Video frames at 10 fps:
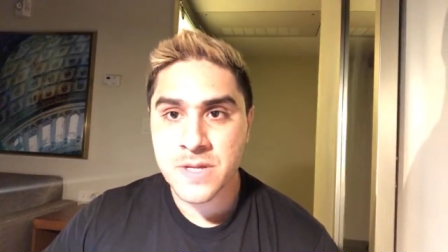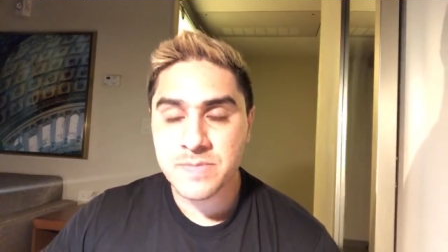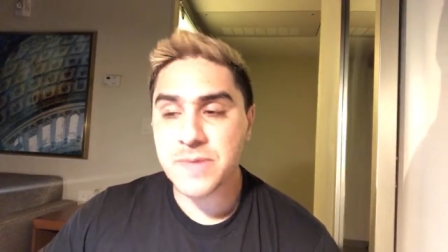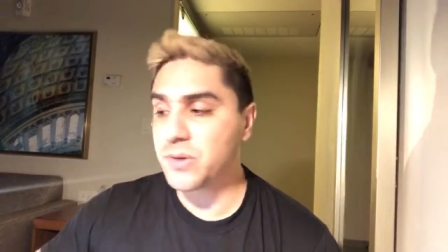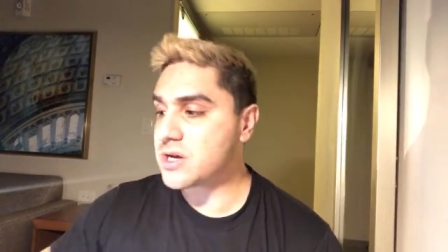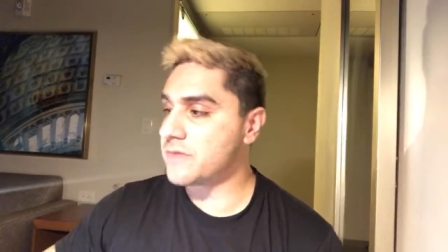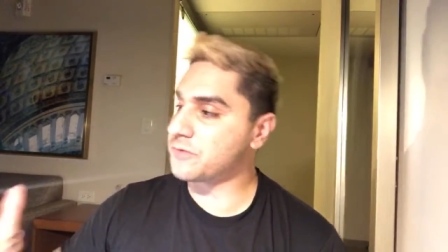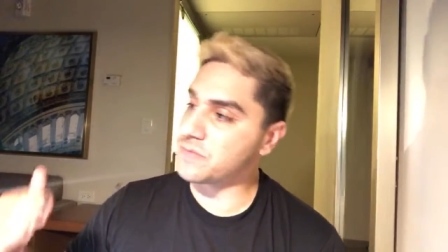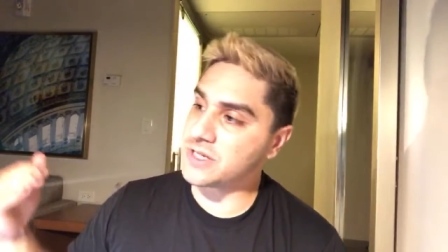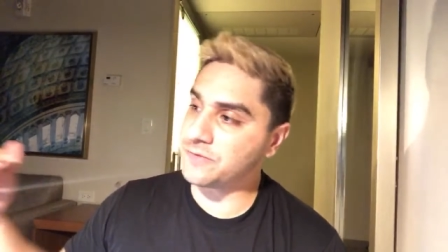People come
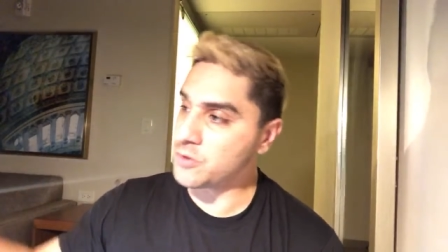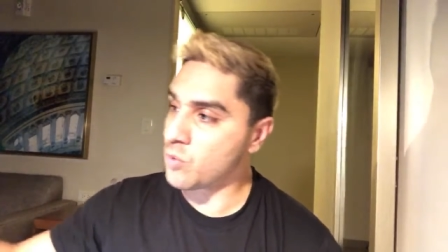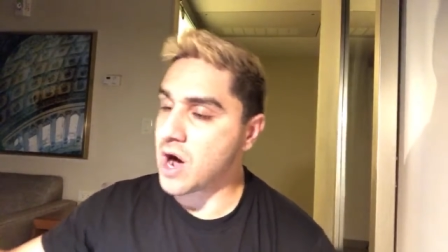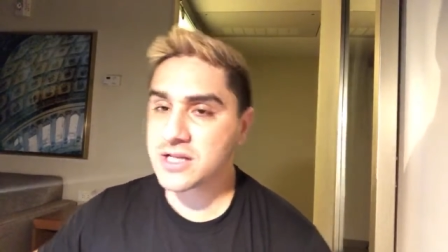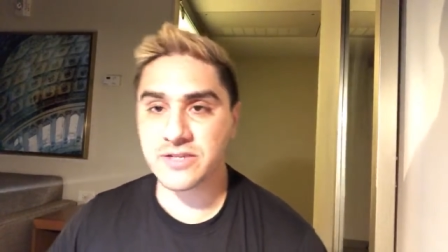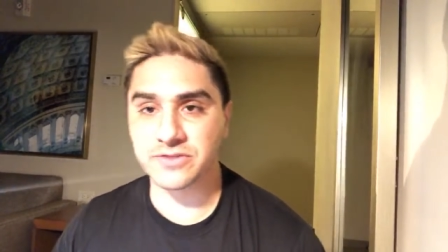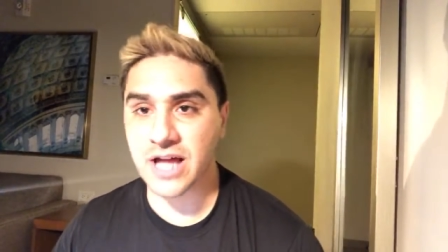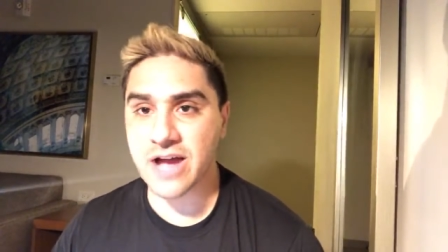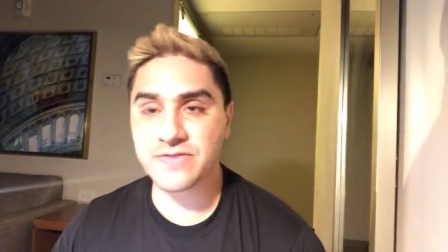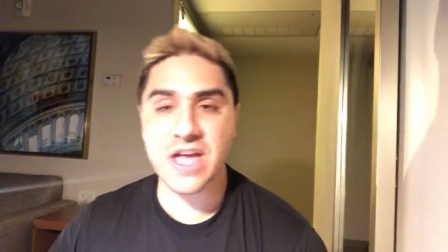from different walks of
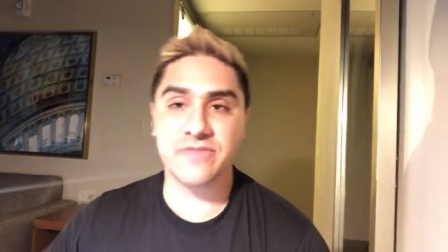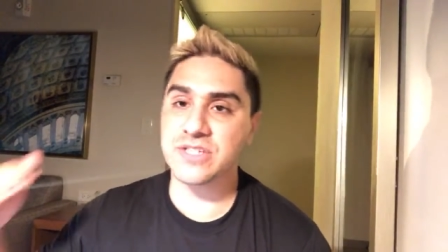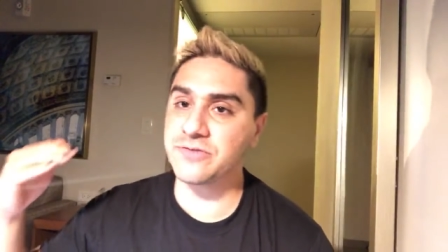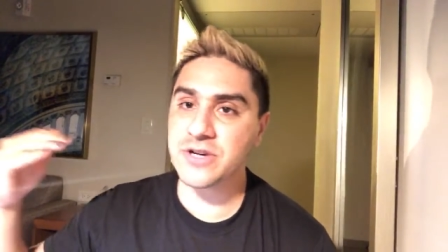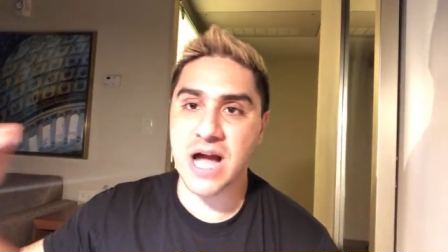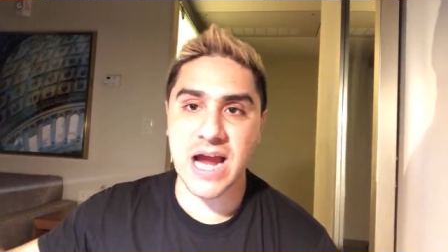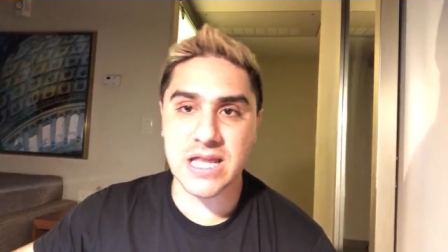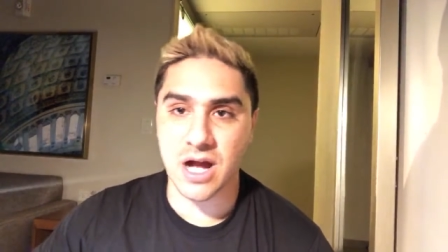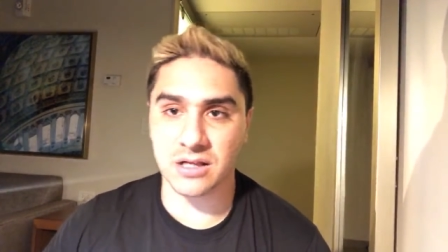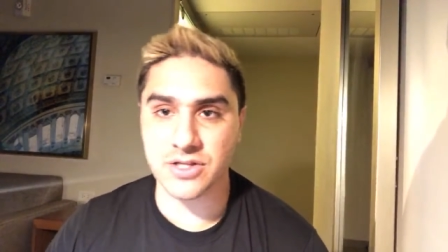life. They have different
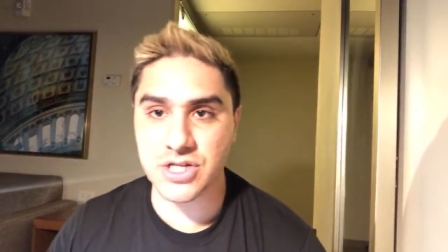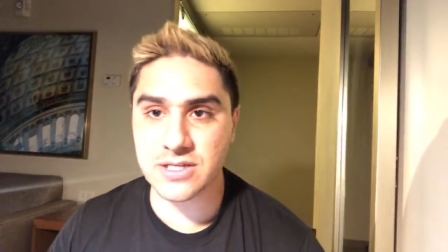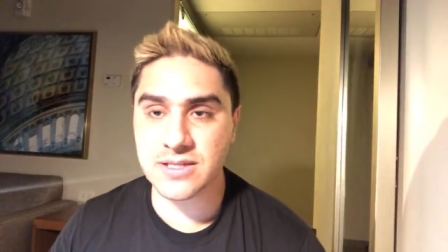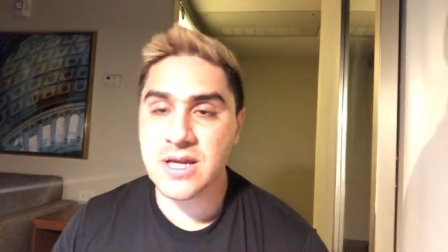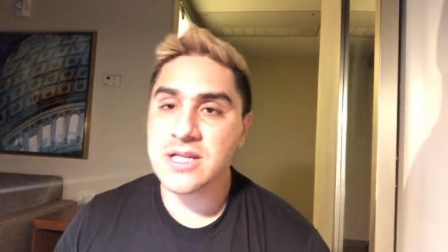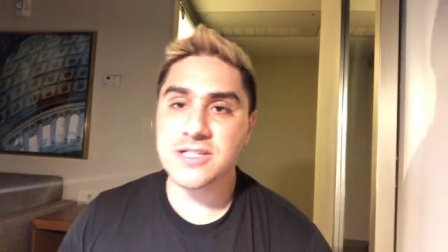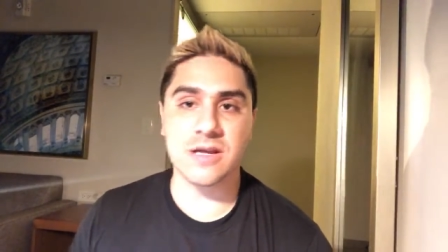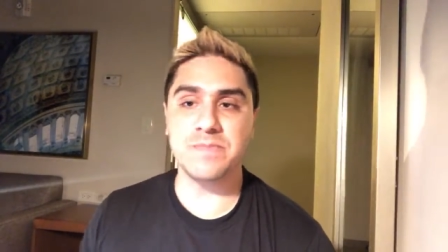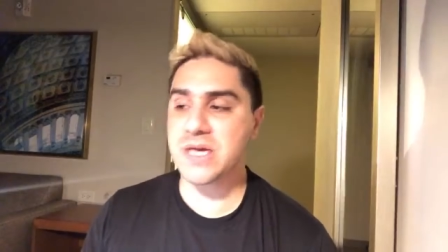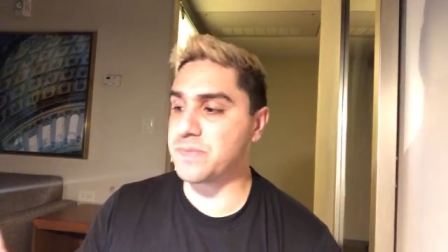ideologies.
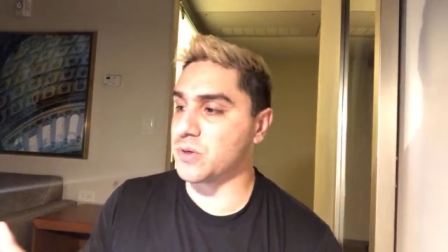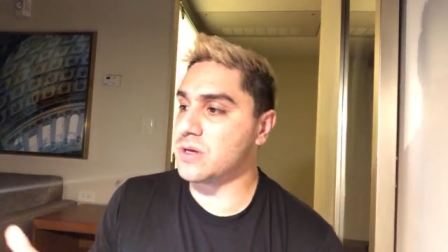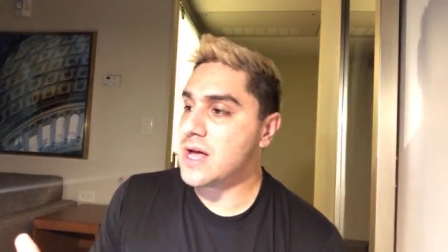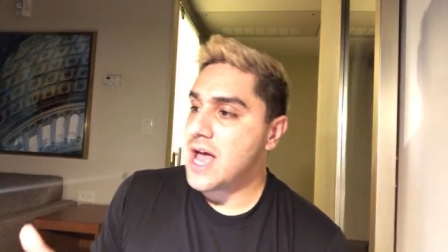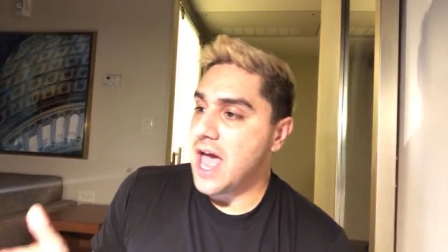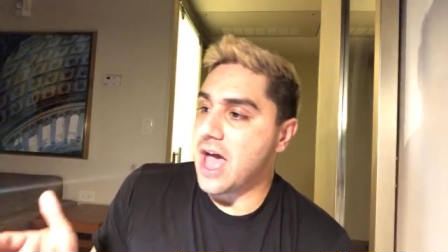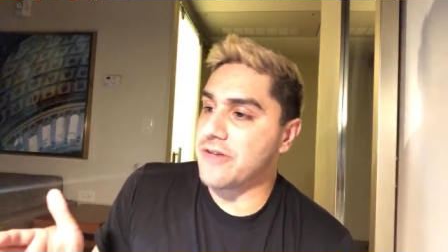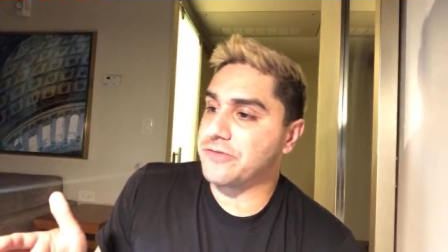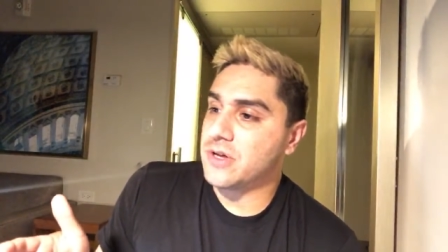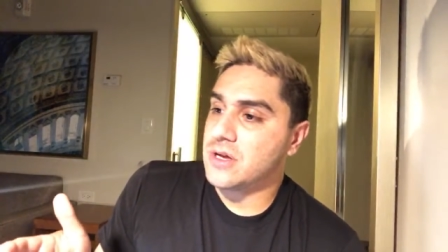Some people have,